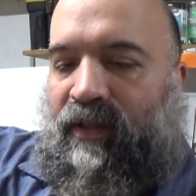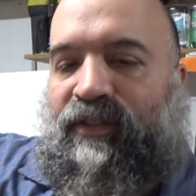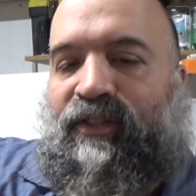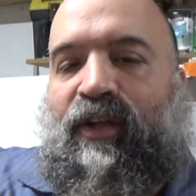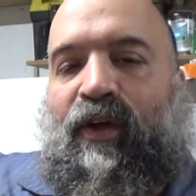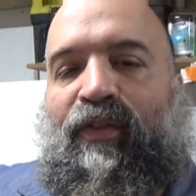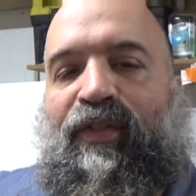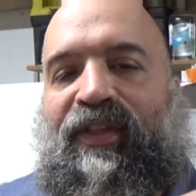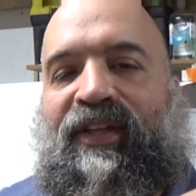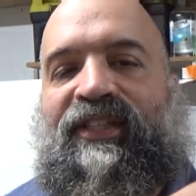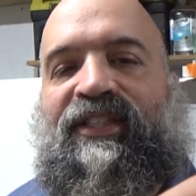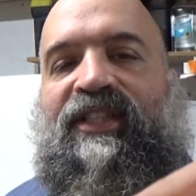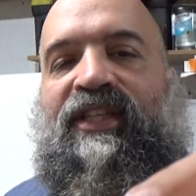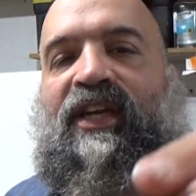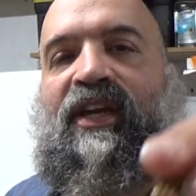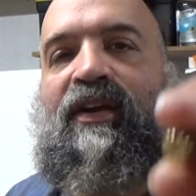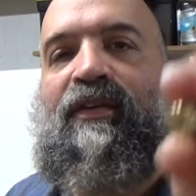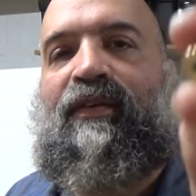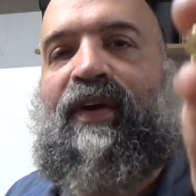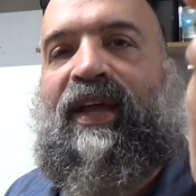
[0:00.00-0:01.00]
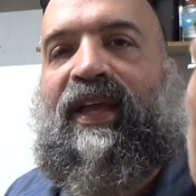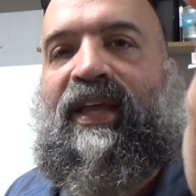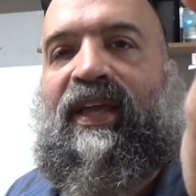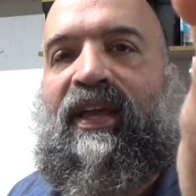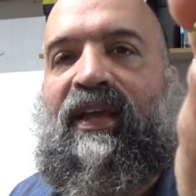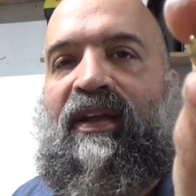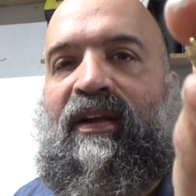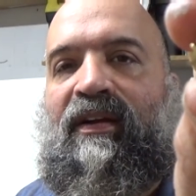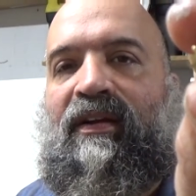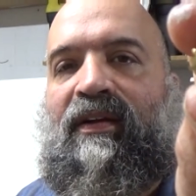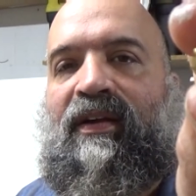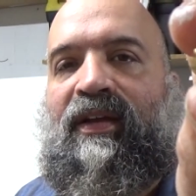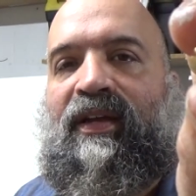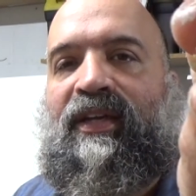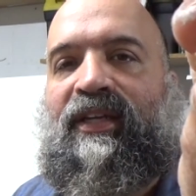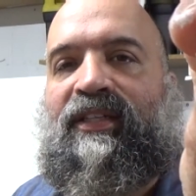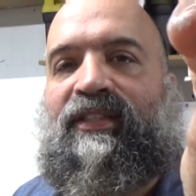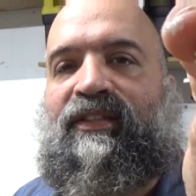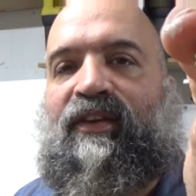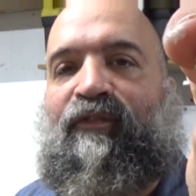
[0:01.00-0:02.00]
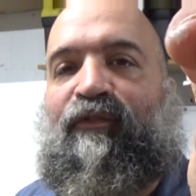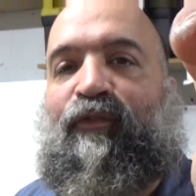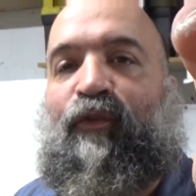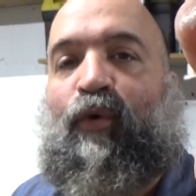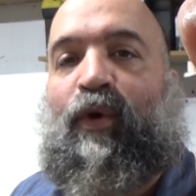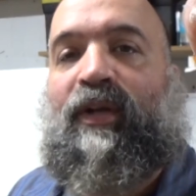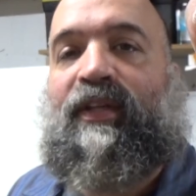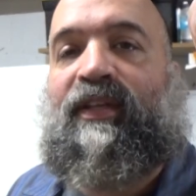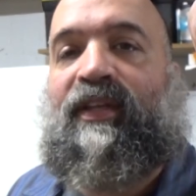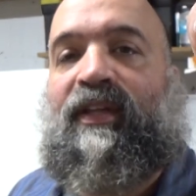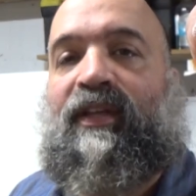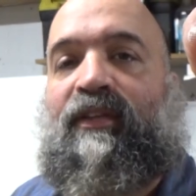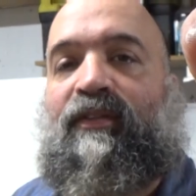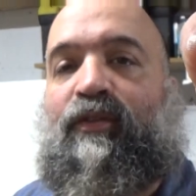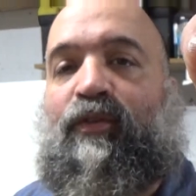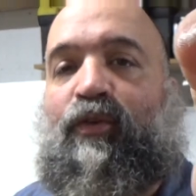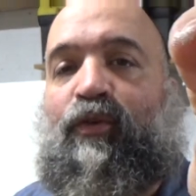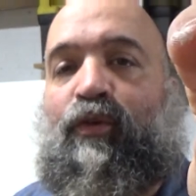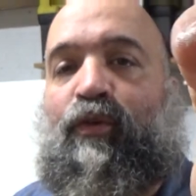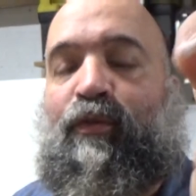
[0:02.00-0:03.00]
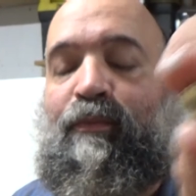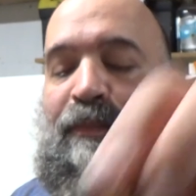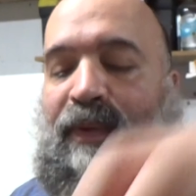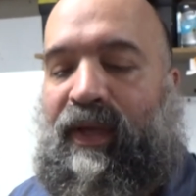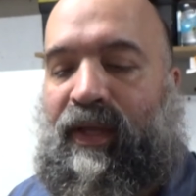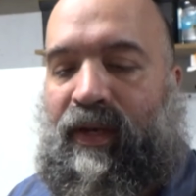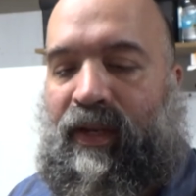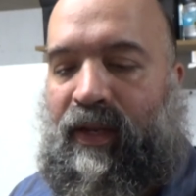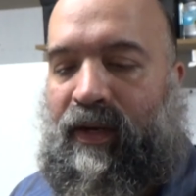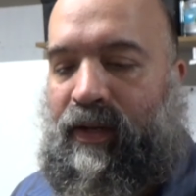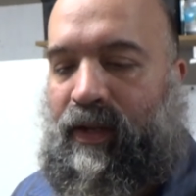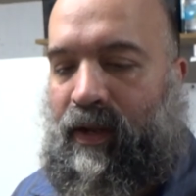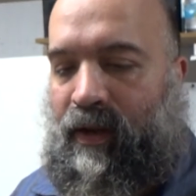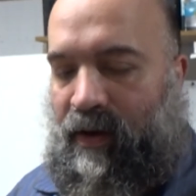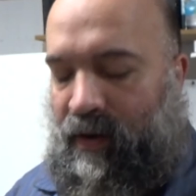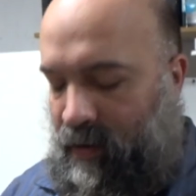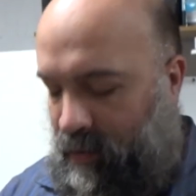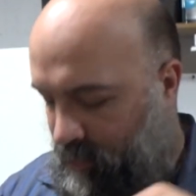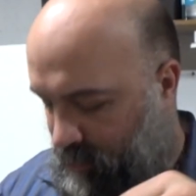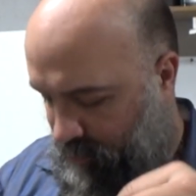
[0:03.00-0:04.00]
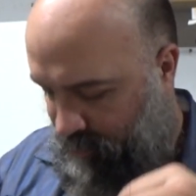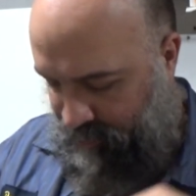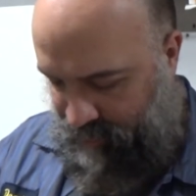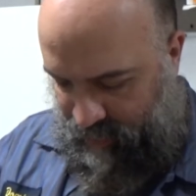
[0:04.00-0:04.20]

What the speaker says: right here is a 14 tooth pinion gear.